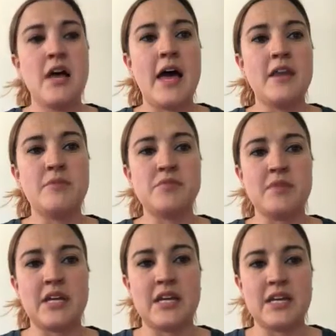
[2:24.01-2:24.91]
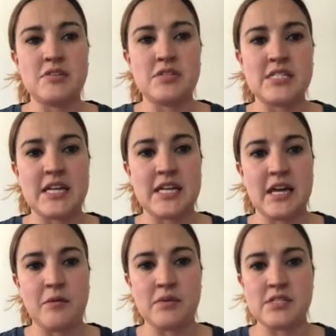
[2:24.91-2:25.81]
And it was really interesting, and
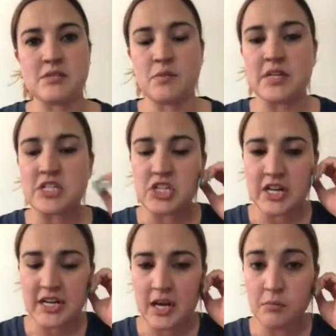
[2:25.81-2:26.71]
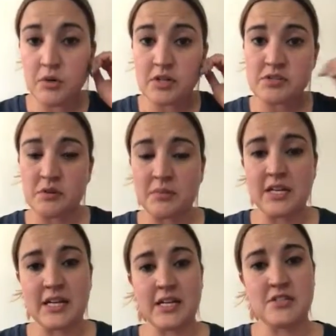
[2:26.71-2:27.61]
I was wanting to check it out more, so I'm
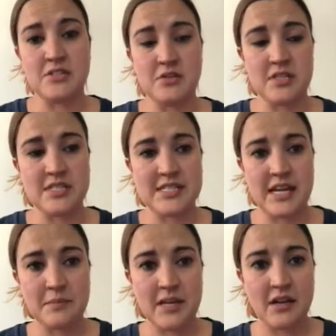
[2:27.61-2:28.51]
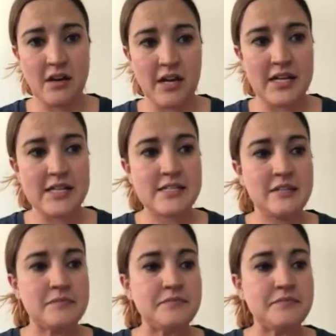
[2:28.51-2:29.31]
glad I got to do this assignment on it.